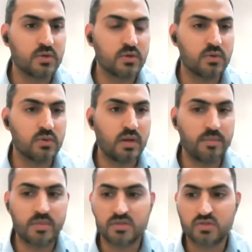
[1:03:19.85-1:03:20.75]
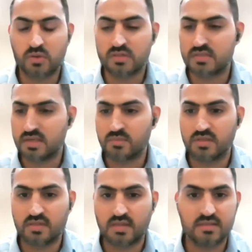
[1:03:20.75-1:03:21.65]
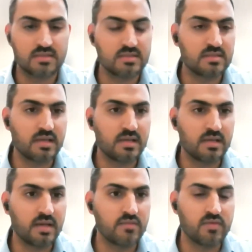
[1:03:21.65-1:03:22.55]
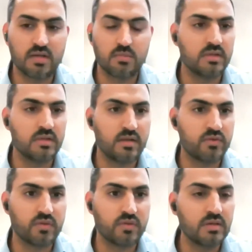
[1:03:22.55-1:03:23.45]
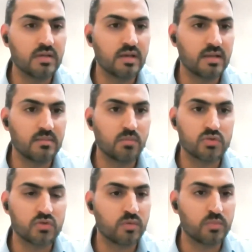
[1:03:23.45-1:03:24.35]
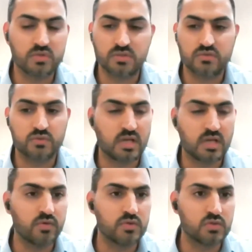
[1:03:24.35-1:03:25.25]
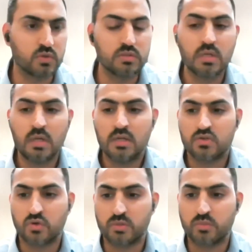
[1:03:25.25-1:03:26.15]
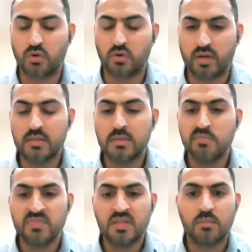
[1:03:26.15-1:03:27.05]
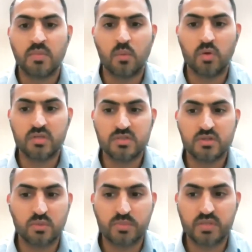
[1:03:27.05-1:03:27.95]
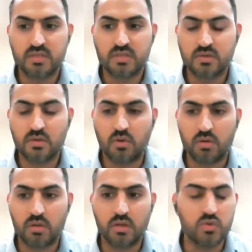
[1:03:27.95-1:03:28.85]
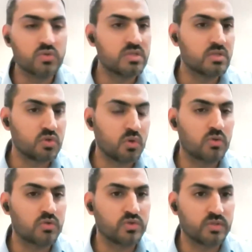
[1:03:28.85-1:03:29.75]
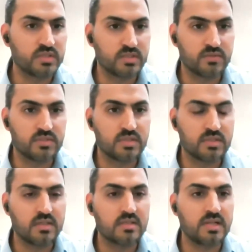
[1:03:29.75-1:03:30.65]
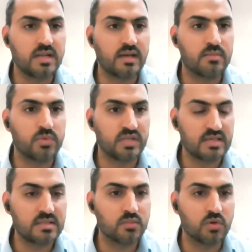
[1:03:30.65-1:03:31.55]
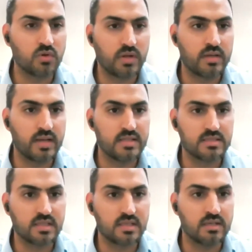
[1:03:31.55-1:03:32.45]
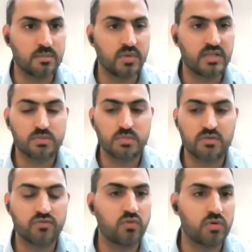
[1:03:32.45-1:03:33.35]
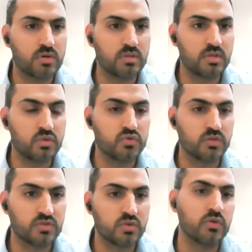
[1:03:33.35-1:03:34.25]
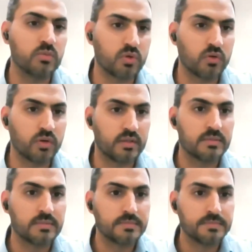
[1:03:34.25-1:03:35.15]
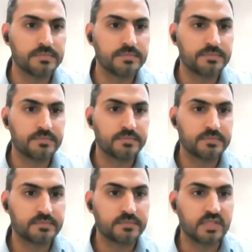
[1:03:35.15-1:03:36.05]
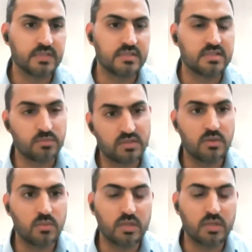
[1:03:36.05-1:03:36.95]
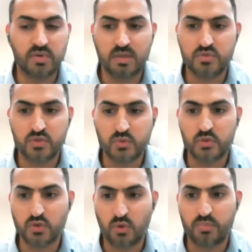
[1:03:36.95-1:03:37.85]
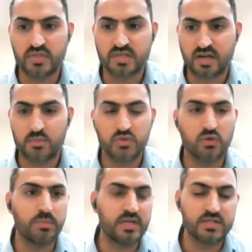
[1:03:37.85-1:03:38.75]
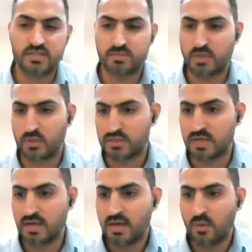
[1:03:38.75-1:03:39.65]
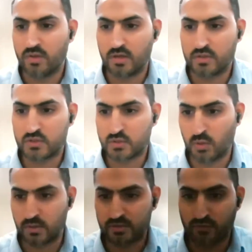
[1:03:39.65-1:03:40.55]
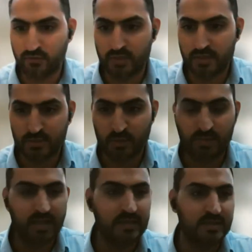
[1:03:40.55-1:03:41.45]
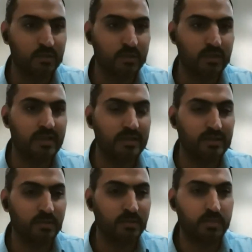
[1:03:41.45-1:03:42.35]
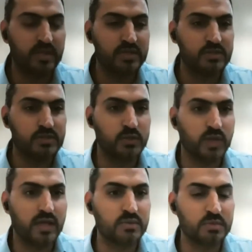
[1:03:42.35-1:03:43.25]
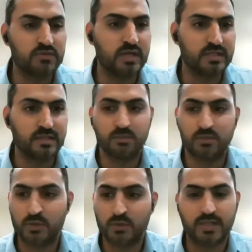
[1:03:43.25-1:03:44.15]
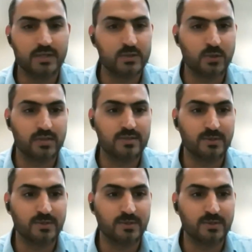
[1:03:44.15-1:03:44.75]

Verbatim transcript: So, I mean, salt is something that is uh, available in everything, and most yes. of our processed foods have got salt, sodium chloride. But what is your opinion on using salt alternatives, things like potassium chloride as a replacement for the usual sodium chloride? Is that something that we can yes. perhaps use or prescribe to our patients? Because without salt, food is not palatable, and my patient's going to hate me if I tell them not to take salt.